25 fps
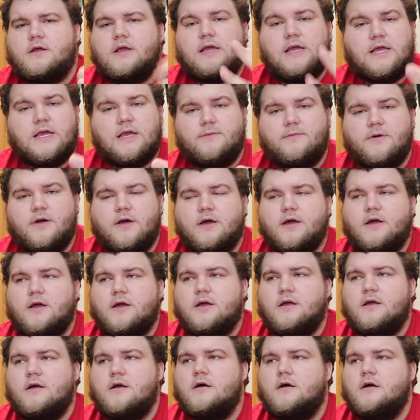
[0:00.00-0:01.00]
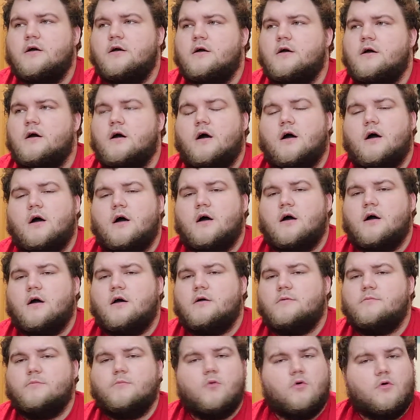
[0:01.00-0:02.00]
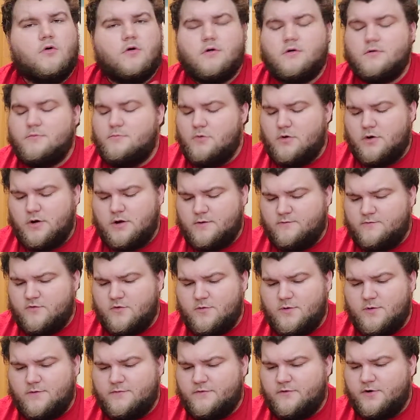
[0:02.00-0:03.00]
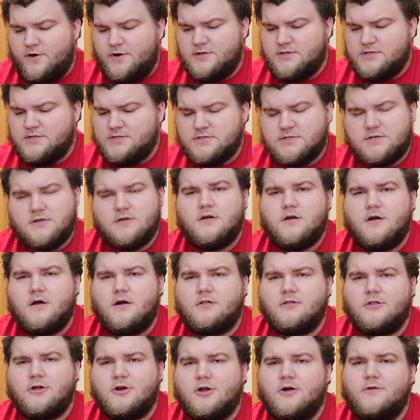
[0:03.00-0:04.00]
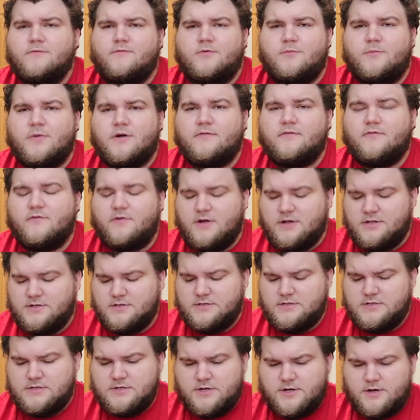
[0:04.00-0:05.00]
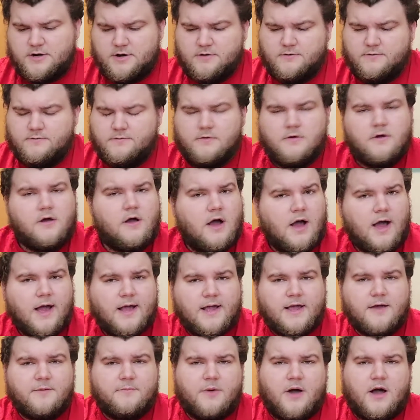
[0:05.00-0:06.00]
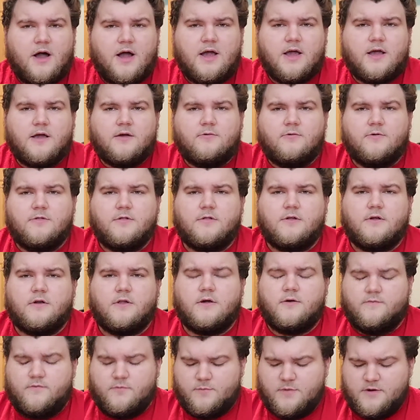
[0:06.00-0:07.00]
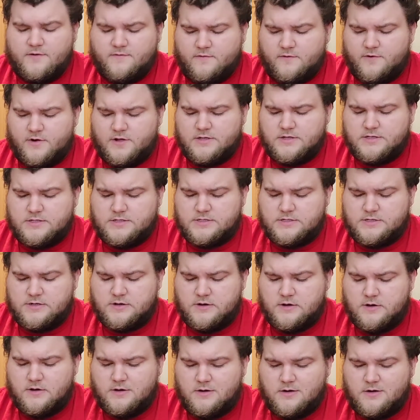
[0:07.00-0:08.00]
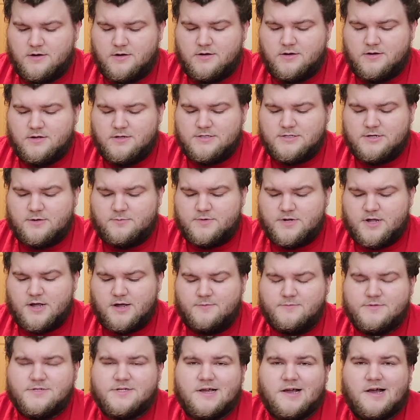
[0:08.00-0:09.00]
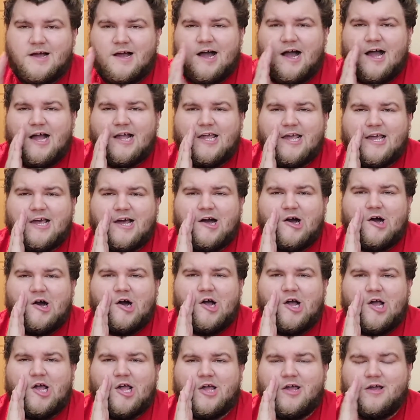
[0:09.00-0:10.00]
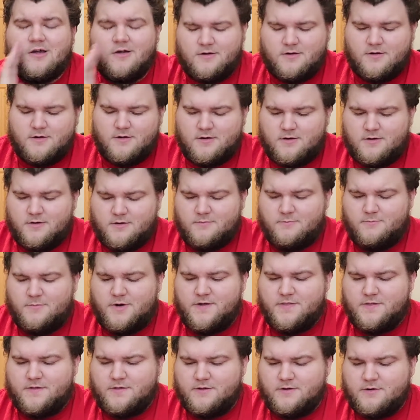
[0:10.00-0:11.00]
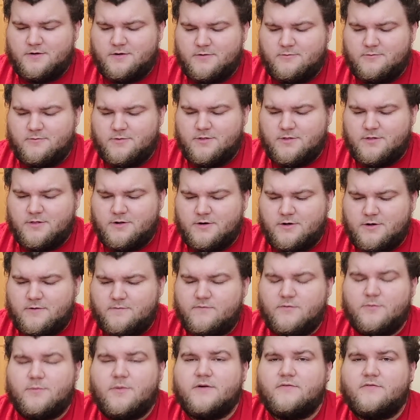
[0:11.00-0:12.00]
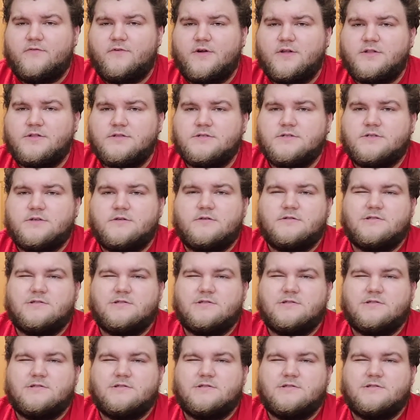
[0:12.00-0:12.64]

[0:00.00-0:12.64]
eBay. Uh, more more help from my friends. A little help from my friends. You know, I get by with a little help from my friends. Sometimes. I get high by the little with a little help from my friends.